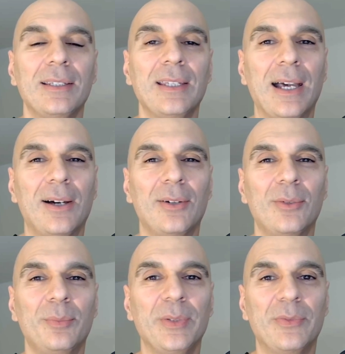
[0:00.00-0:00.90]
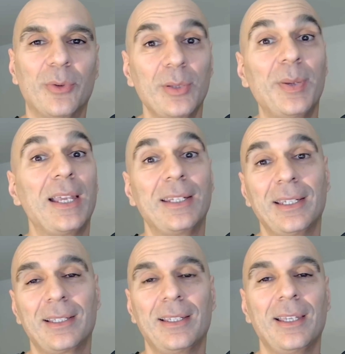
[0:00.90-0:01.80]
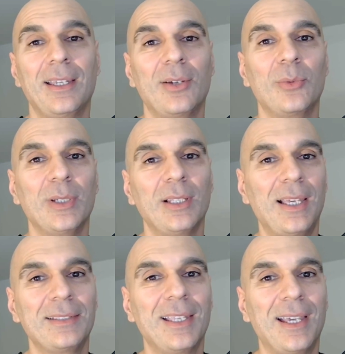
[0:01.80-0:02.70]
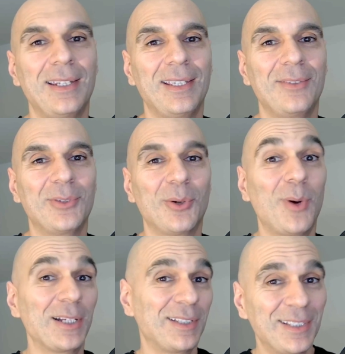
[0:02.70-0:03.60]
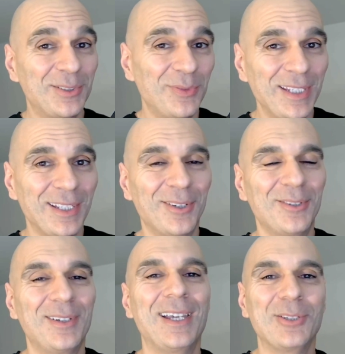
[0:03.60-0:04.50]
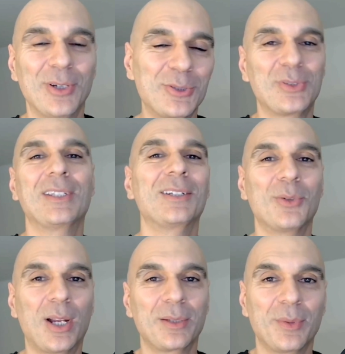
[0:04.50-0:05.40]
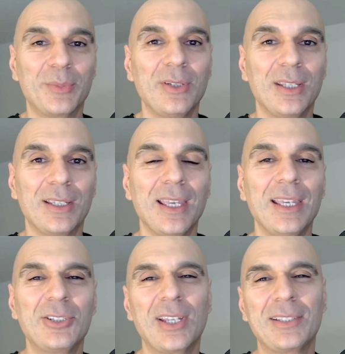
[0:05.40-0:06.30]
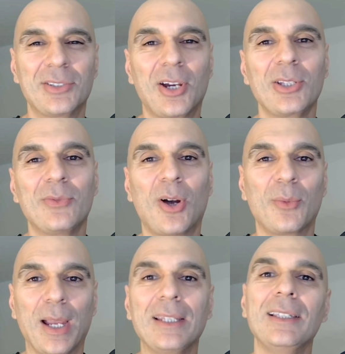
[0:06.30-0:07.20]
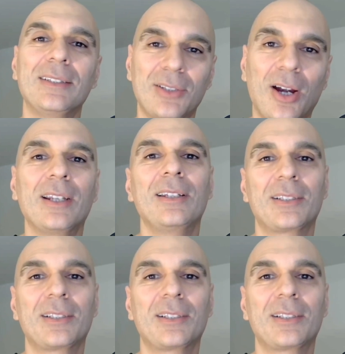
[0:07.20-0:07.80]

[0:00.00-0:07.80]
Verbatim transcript: Now, before you panic, realize that if you're watching this video and you're interested in quantum computing, chances are you've already started